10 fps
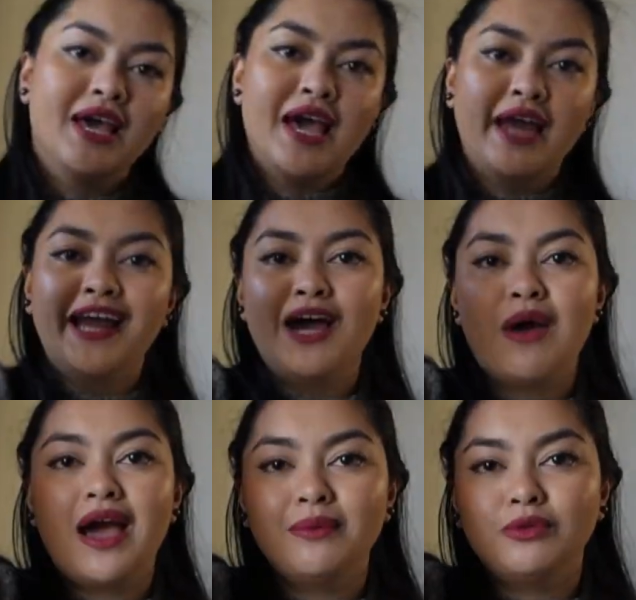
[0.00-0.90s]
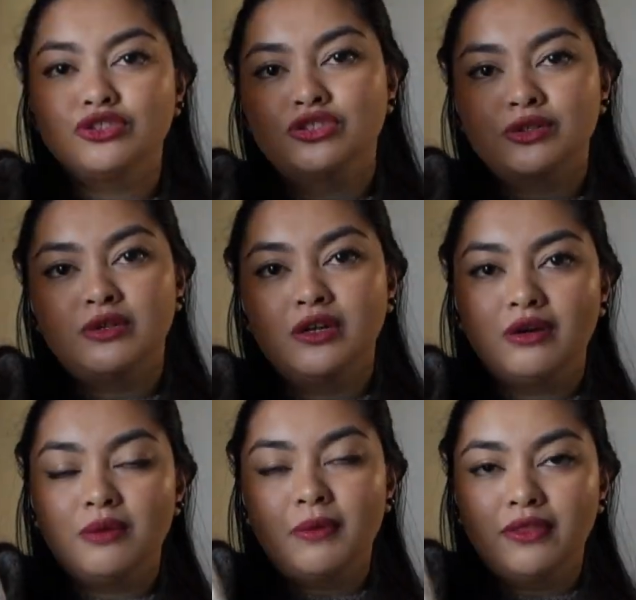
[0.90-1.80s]
And now I'm not sure
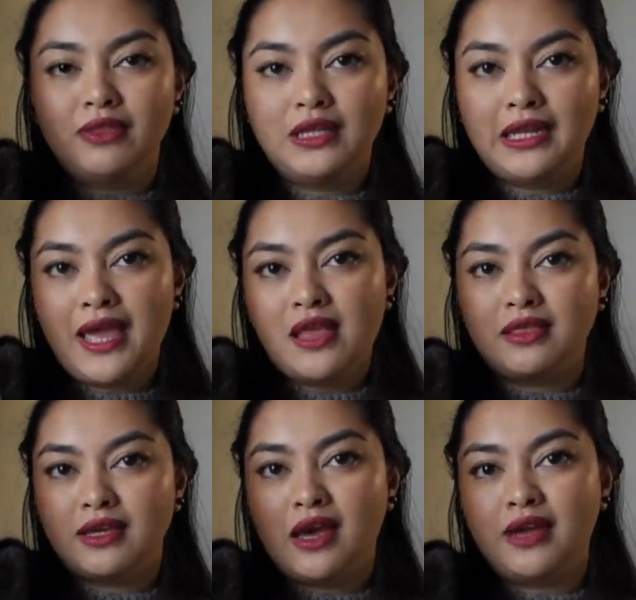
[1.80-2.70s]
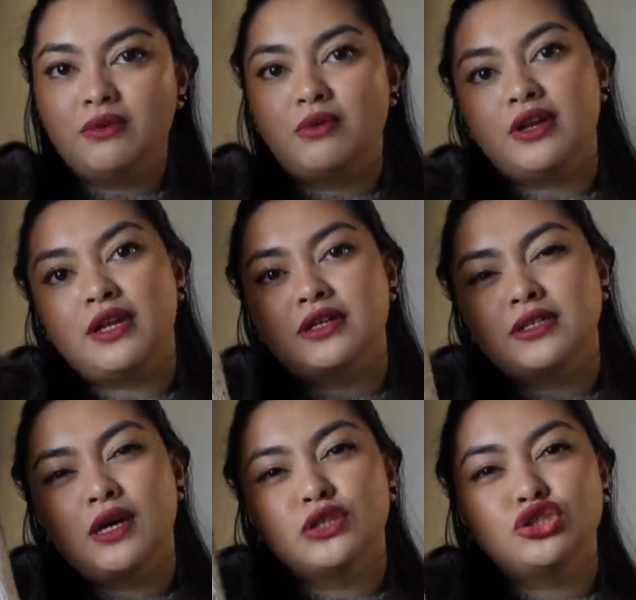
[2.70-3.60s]
about the length. I kind of want it a
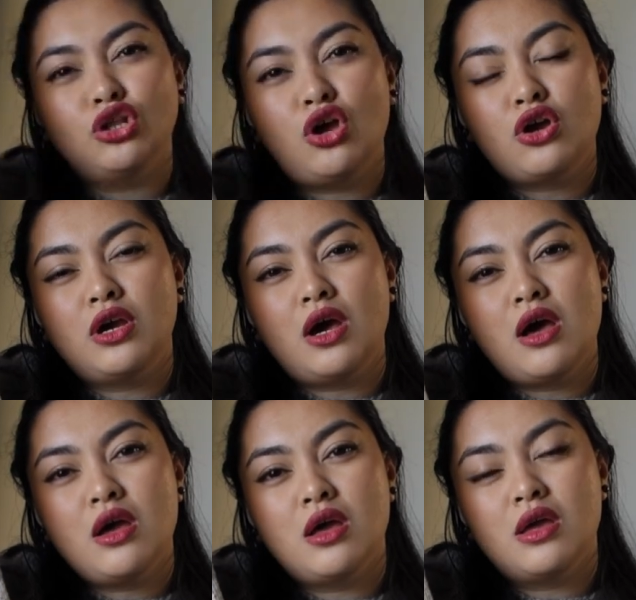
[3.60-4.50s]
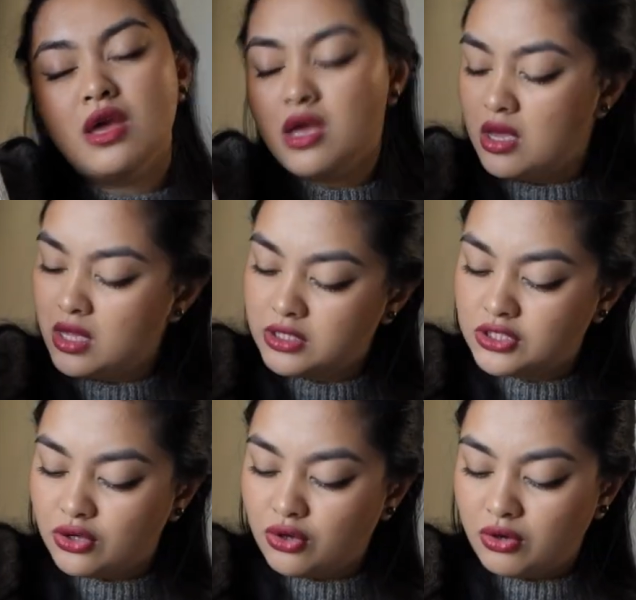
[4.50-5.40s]
touch longer.
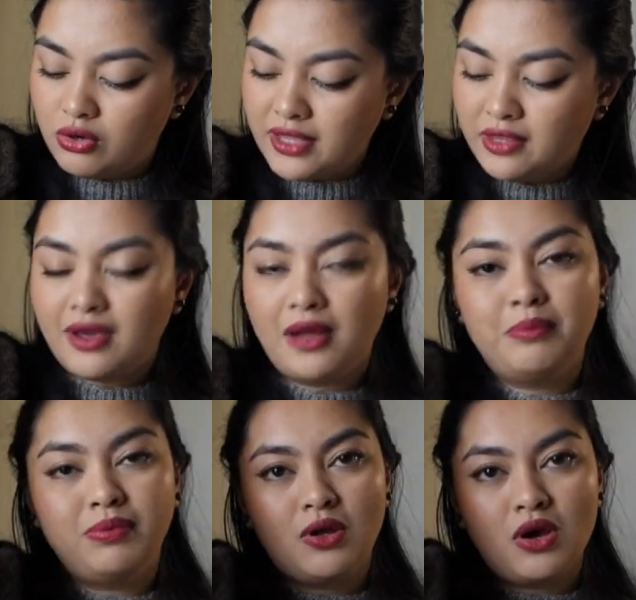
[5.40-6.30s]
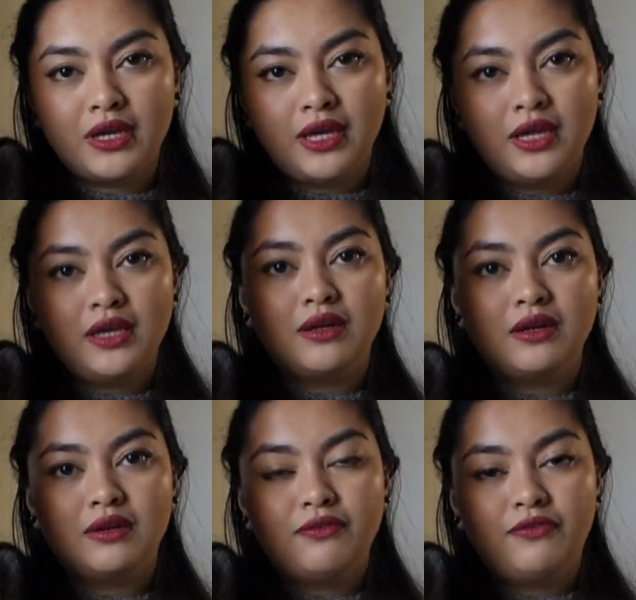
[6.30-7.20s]
So I think I'll block it
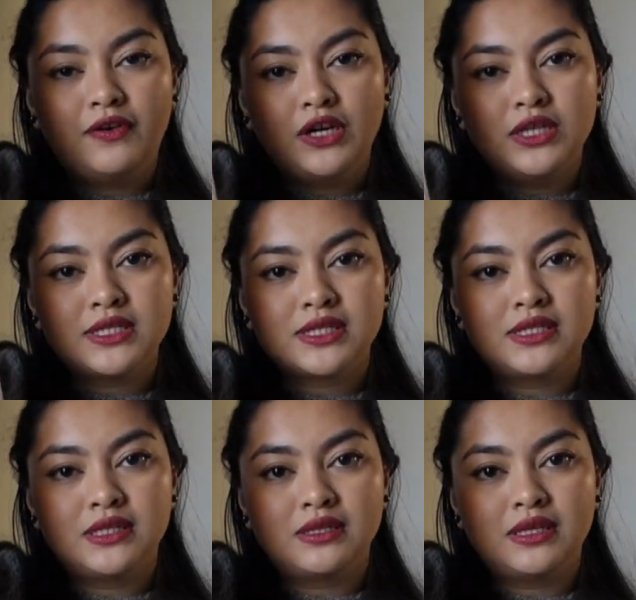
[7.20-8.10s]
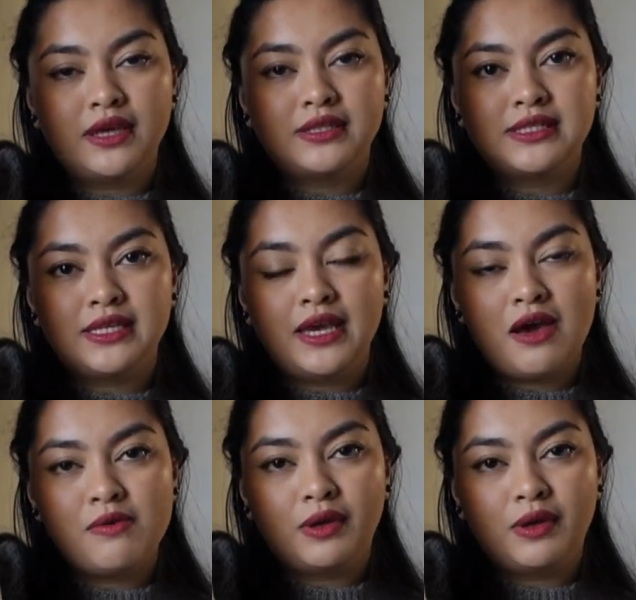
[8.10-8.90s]
first and see how